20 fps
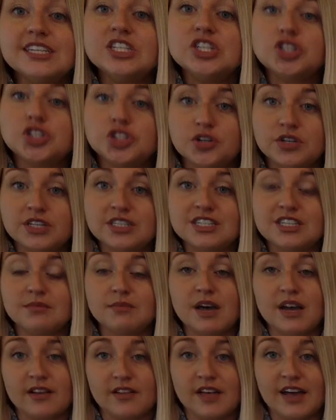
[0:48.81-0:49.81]
is students in
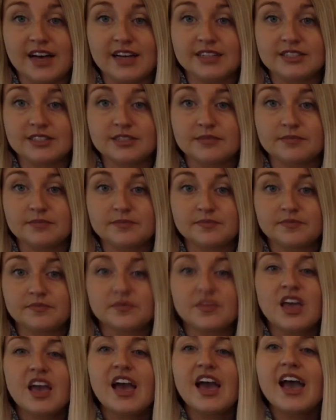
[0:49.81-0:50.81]
my class.
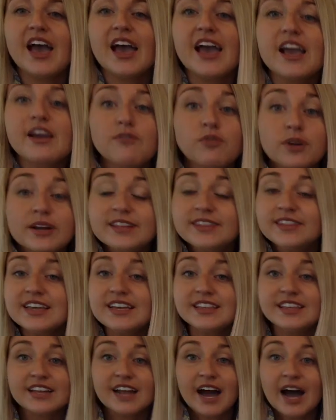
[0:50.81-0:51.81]

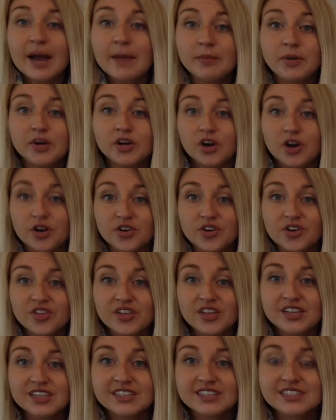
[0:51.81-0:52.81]
Everything that I put under
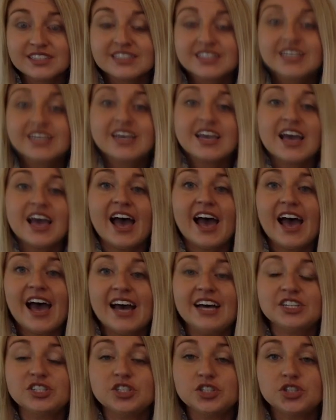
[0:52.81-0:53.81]
this
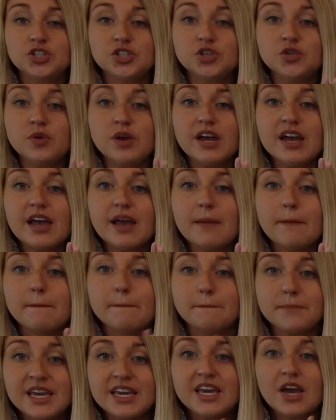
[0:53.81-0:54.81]
has to
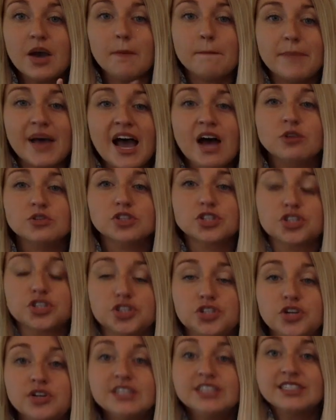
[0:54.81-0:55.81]
be about
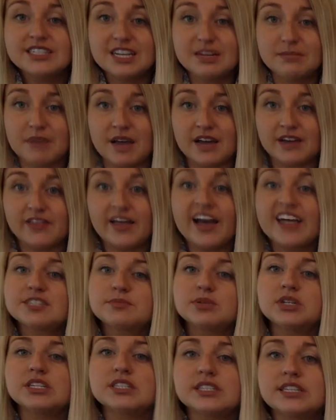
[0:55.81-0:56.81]
students in my class,
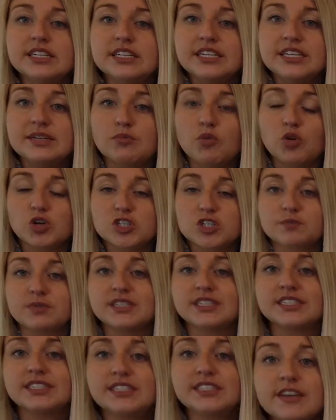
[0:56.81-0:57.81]
but it's going to get more
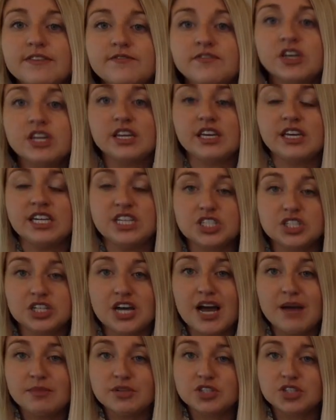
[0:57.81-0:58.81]
specific each
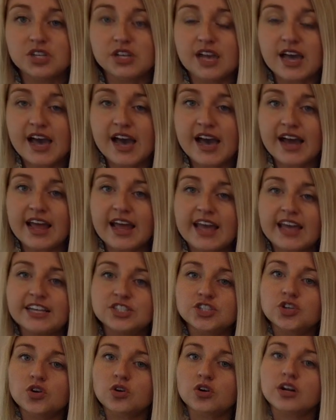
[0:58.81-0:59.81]
time. It's going to add a
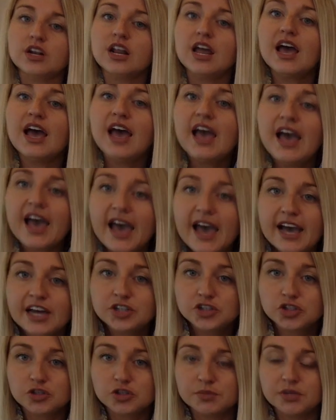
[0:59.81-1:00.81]
certain
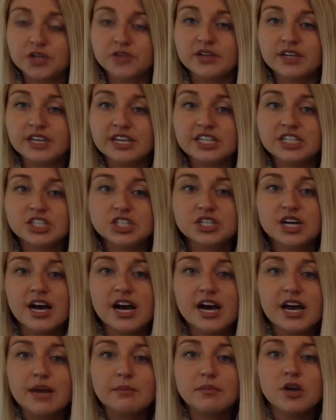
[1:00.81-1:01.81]
attribute each
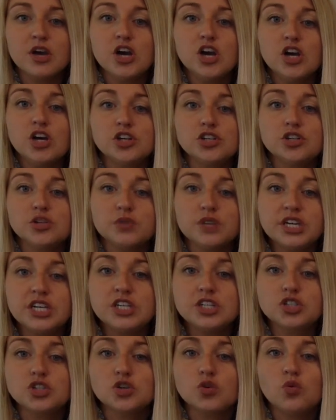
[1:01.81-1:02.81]
time to
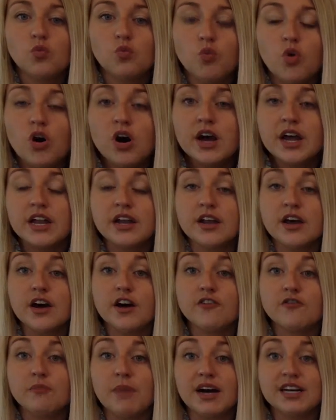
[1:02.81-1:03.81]
each one
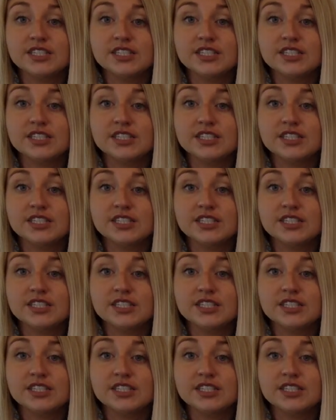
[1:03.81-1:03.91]
of my